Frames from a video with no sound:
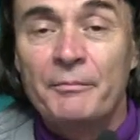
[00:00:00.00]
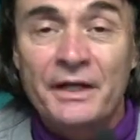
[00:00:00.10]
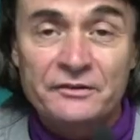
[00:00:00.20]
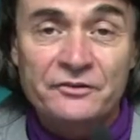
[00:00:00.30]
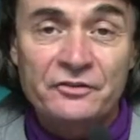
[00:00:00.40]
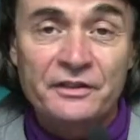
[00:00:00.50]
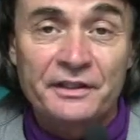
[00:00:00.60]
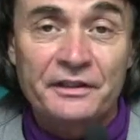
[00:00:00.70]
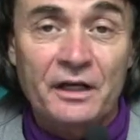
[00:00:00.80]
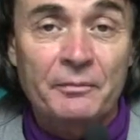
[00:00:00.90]
Matt
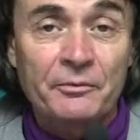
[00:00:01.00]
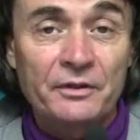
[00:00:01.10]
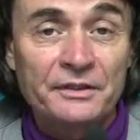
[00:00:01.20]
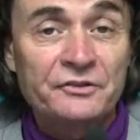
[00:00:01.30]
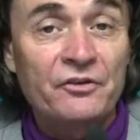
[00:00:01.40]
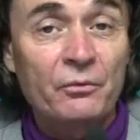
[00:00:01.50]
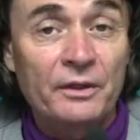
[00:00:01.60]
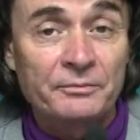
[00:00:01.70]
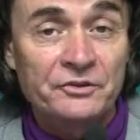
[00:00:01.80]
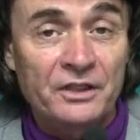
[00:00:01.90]
Slick operates the
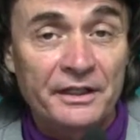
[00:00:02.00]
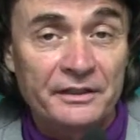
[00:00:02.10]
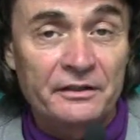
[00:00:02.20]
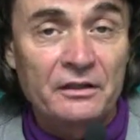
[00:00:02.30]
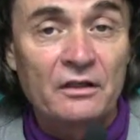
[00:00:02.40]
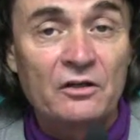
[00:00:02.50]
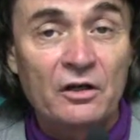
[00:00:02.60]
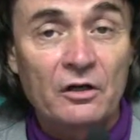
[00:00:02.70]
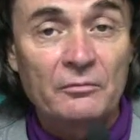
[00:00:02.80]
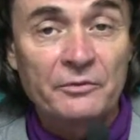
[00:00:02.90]
website
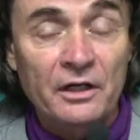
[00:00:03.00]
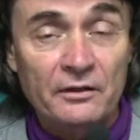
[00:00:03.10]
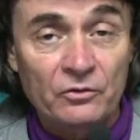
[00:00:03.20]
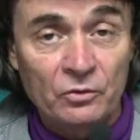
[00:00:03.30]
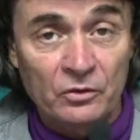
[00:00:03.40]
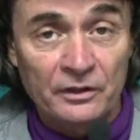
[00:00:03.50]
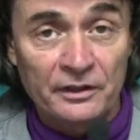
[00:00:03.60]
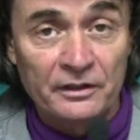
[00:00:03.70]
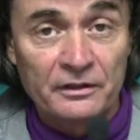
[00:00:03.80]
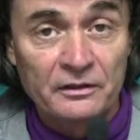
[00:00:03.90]

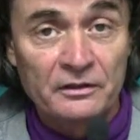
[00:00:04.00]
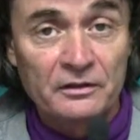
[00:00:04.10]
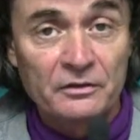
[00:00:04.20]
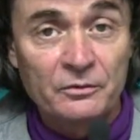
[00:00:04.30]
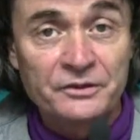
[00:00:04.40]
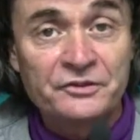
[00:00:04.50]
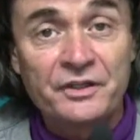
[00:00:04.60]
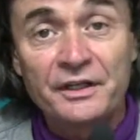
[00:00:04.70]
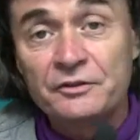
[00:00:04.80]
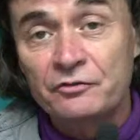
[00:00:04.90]
carm.org, which
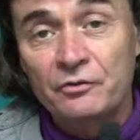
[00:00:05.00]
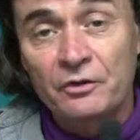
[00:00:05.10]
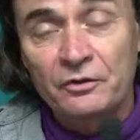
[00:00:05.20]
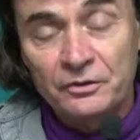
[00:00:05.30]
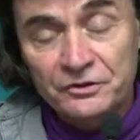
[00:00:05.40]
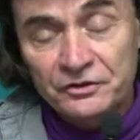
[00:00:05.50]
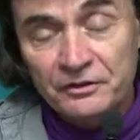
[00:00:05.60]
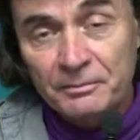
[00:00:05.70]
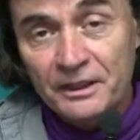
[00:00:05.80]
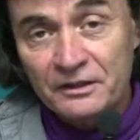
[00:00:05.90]
stands for
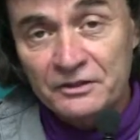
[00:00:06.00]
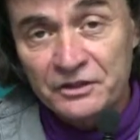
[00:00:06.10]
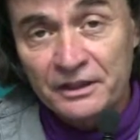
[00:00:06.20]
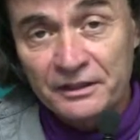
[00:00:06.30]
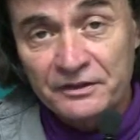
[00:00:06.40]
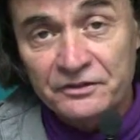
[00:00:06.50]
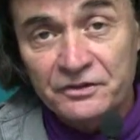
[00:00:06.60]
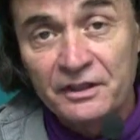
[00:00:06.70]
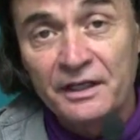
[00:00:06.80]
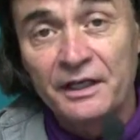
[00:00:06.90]
Christian
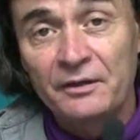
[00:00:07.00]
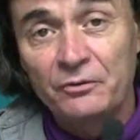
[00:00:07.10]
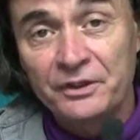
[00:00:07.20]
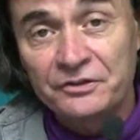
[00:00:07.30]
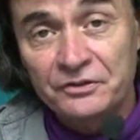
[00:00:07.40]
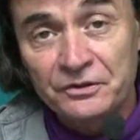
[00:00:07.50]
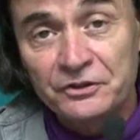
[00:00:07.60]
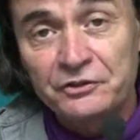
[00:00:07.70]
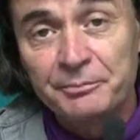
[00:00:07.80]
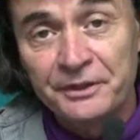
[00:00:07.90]
Apologetics and
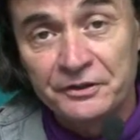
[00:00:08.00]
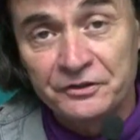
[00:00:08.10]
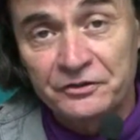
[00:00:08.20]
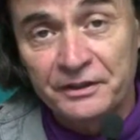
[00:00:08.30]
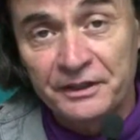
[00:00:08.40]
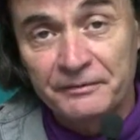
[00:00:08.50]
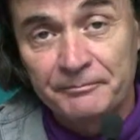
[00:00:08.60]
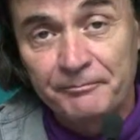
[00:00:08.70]
Research Ministry,